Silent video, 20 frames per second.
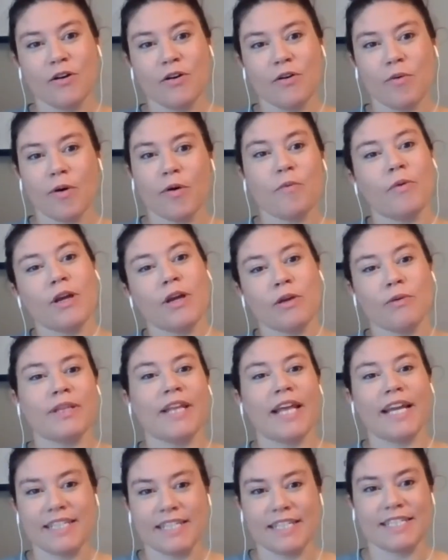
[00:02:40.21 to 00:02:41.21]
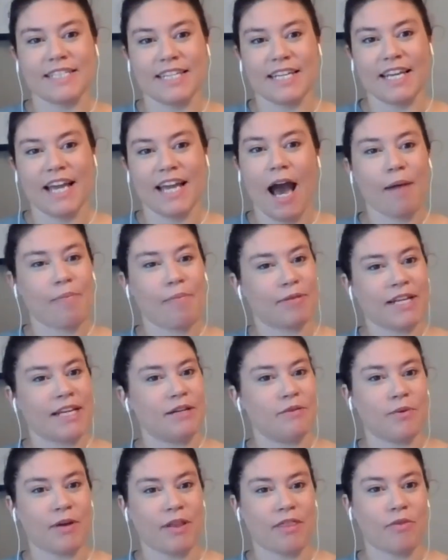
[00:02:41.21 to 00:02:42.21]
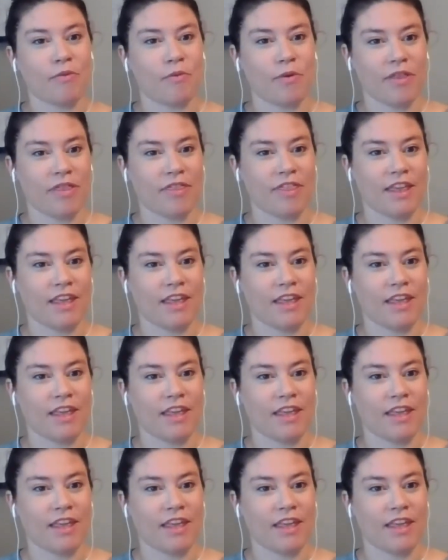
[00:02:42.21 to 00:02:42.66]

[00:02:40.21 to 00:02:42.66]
what you would like to see happening with